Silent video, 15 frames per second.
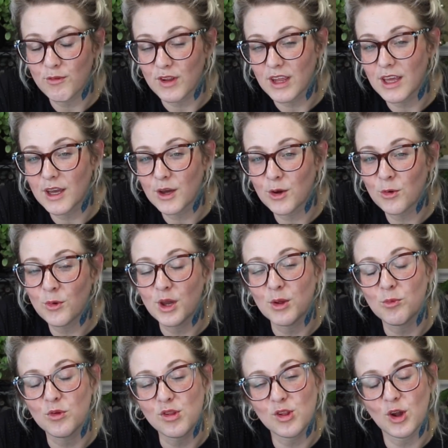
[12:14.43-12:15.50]
video
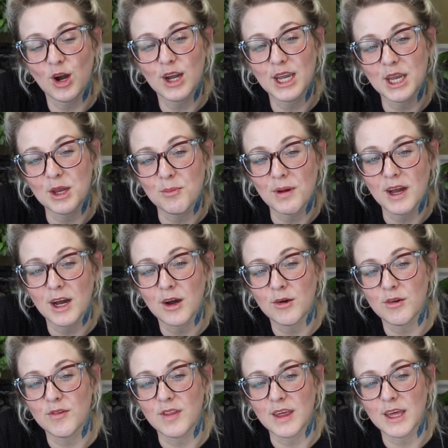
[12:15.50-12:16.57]
and was talking
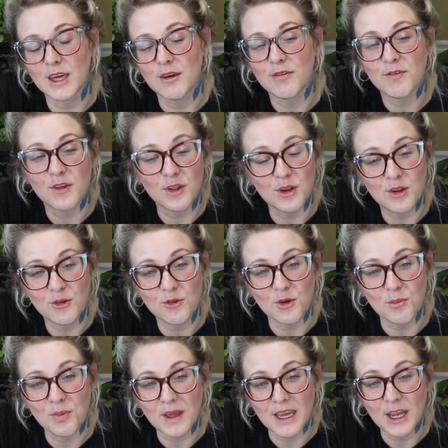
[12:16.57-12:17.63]
about the
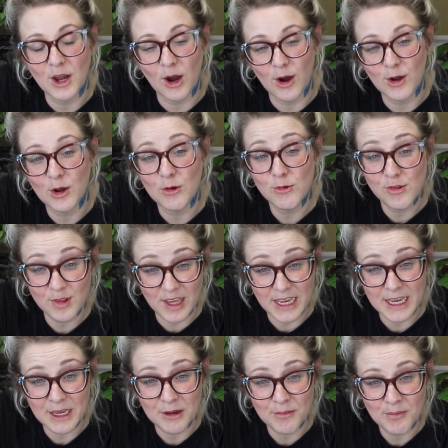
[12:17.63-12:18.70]
philodendron pink Congo
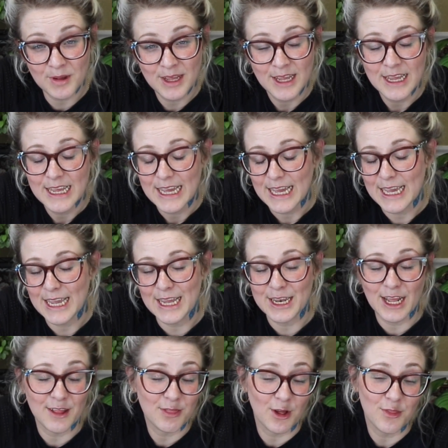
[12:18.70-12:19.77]
scam.
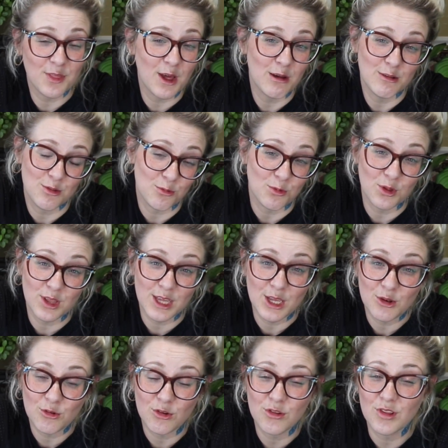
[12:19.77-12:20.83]
And I thought that was really
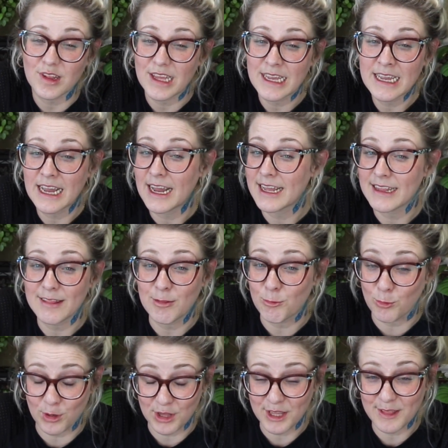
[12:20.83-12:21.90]
interesting. I
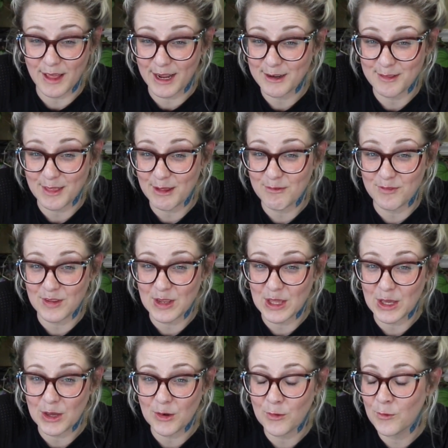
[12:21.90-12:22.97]
really liked that
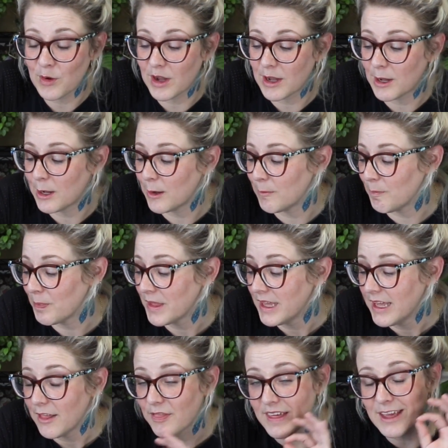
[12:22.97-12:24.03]
video. Um,
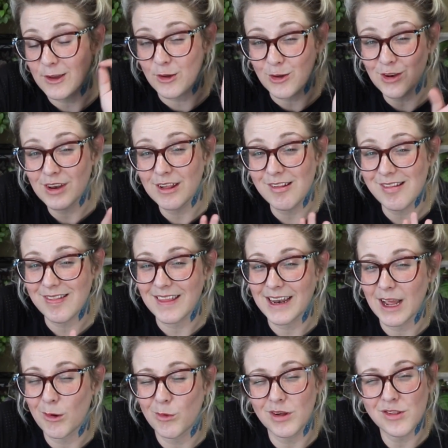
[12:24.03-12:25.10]
thank goodness that
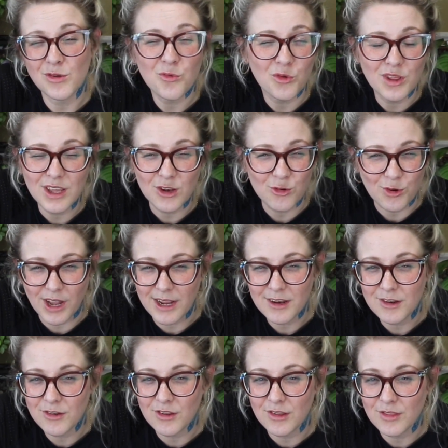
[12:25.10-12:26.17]
I wasn't really
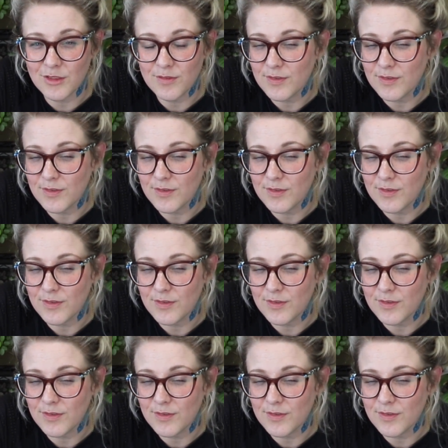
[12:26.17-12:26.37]
attracted to the